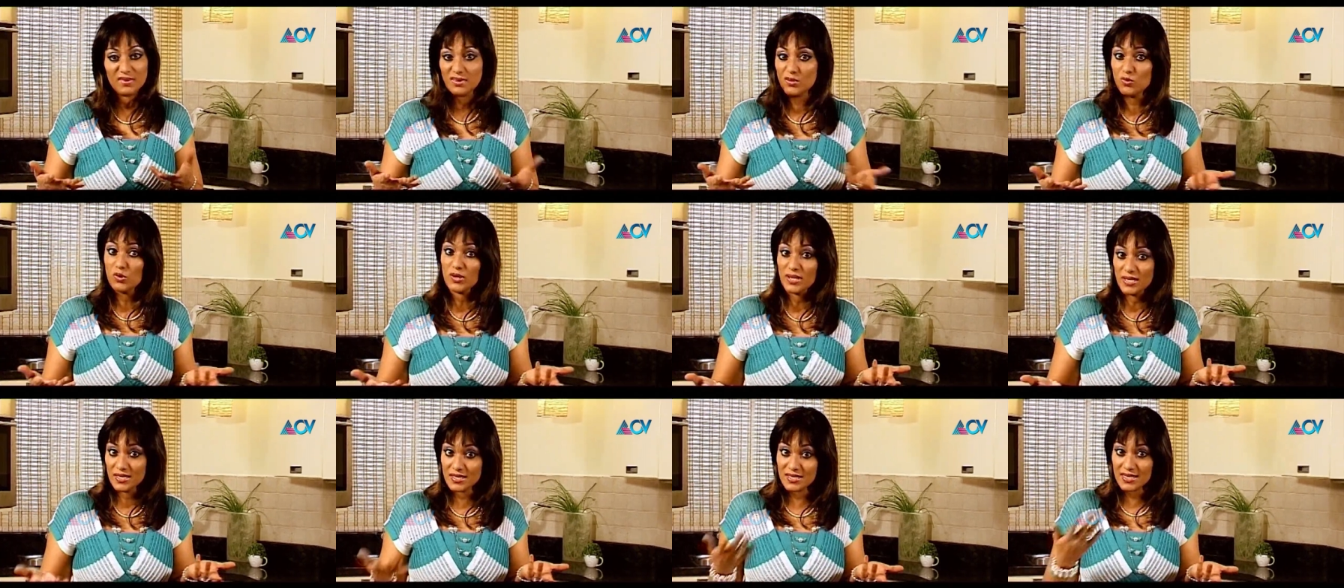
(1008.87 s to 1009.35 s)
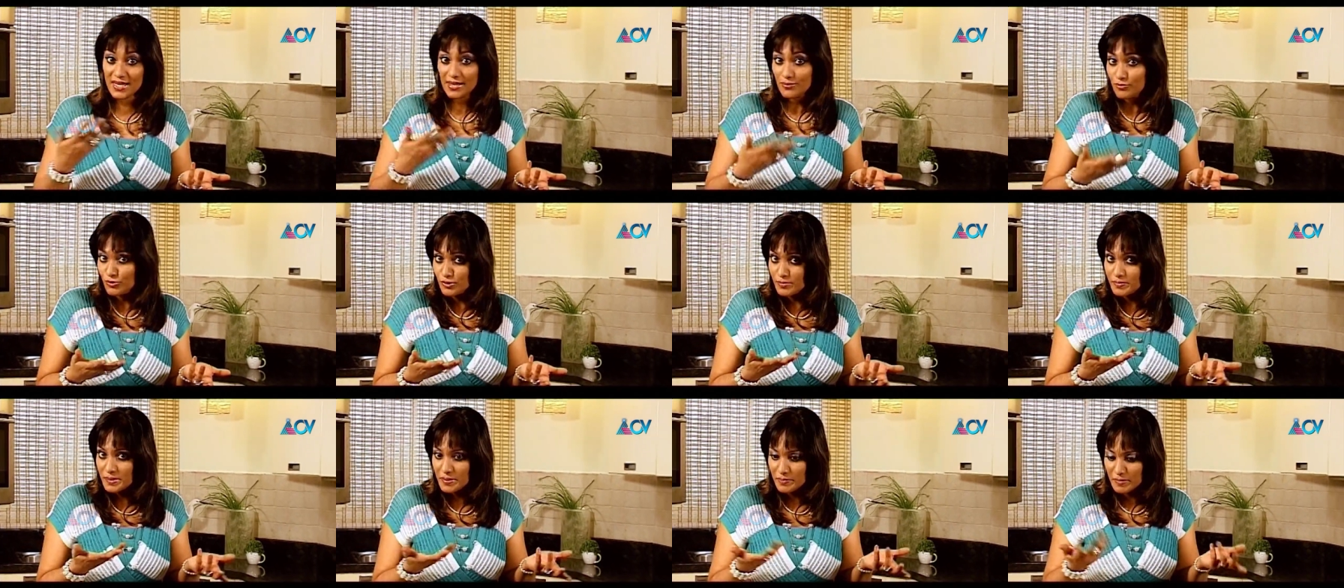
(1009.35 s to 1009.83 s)
cooking time
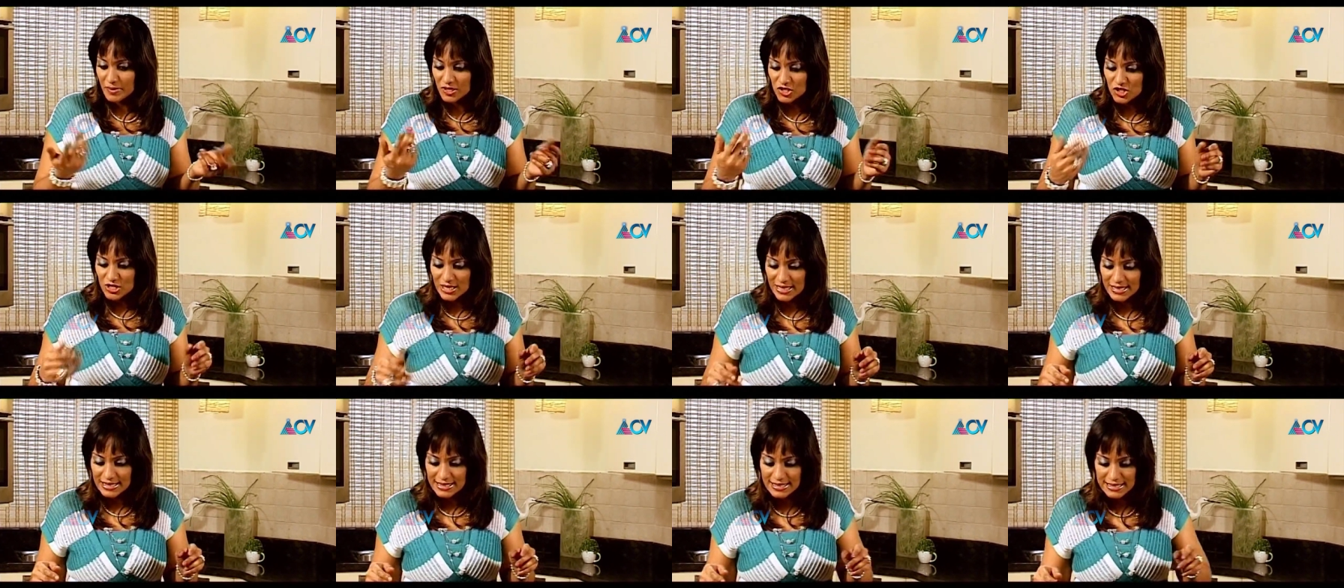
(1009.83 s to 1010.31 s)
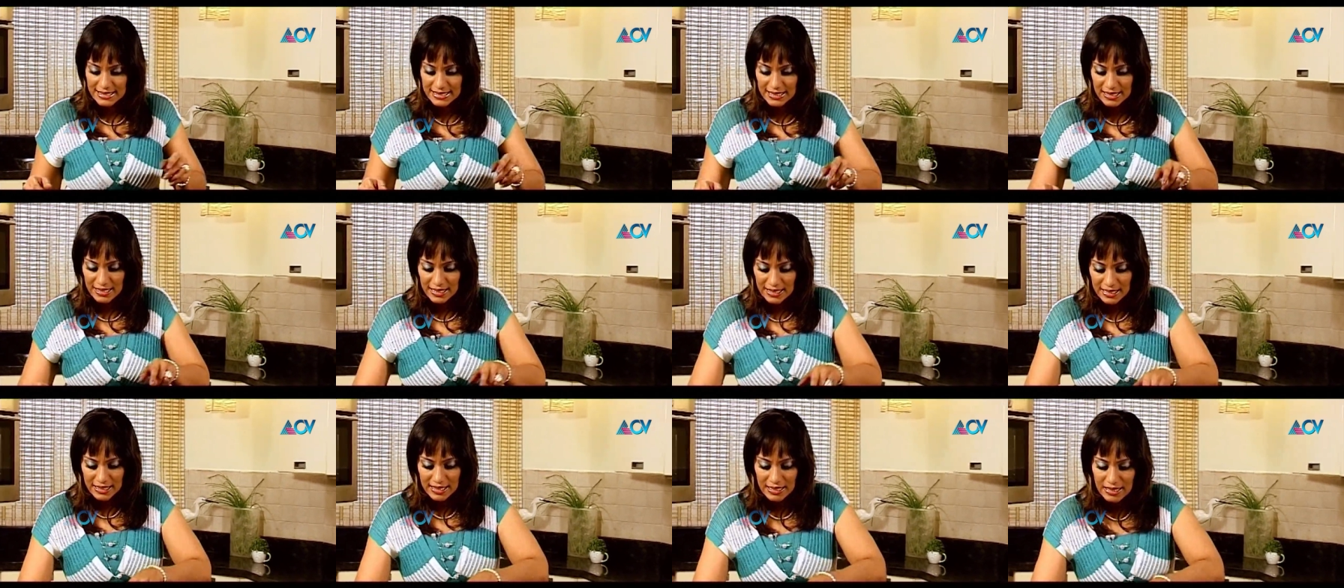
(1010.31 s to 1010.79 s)
will be much less.
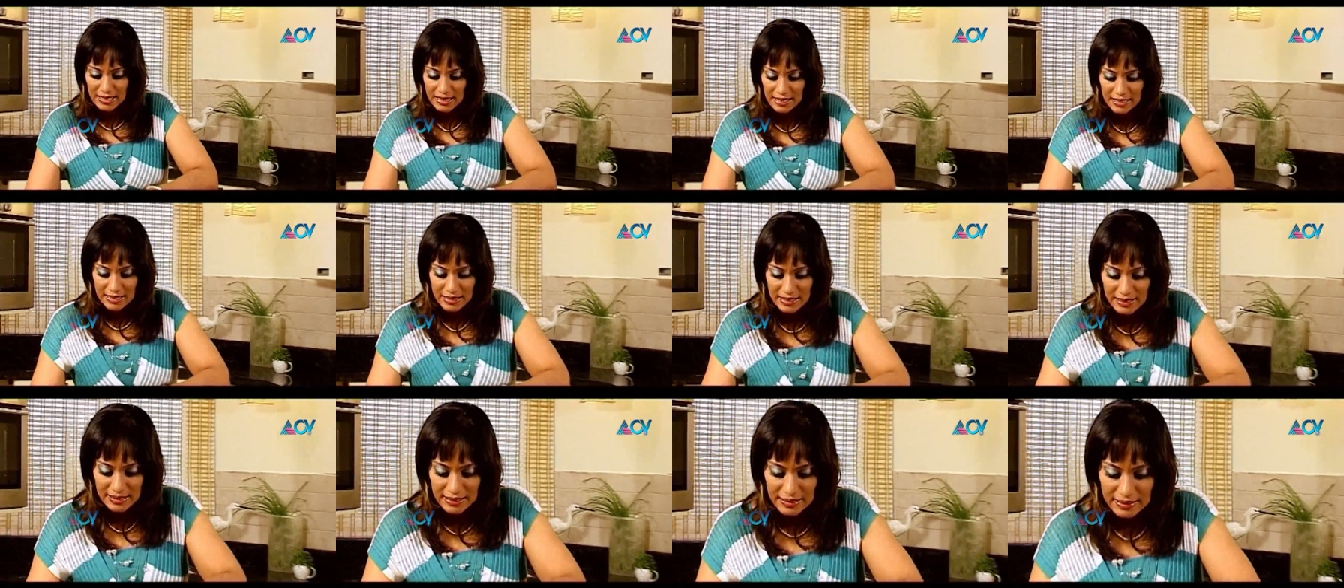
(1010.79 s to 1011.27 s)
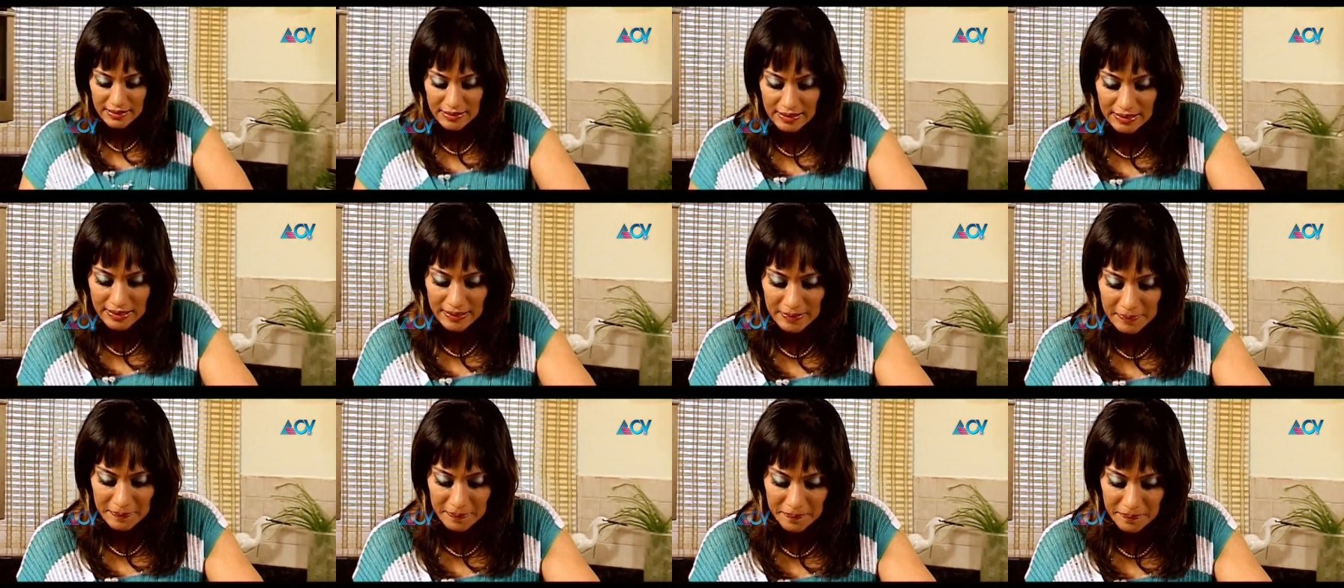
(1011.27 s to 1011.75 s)

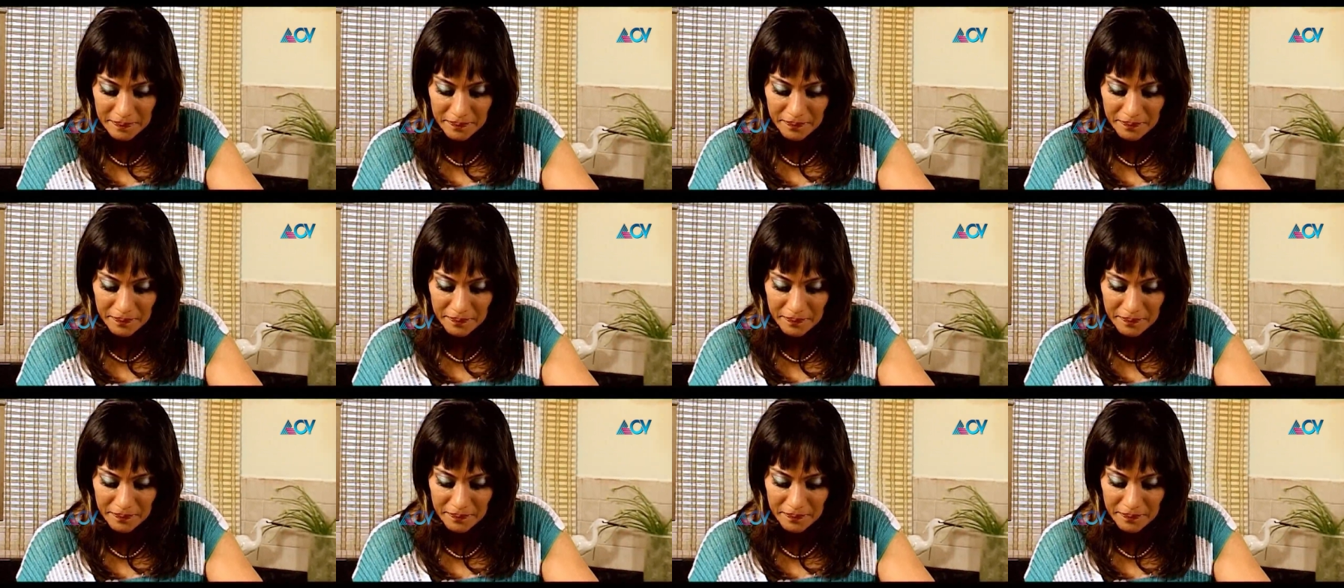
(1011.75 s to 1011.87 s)
Okay.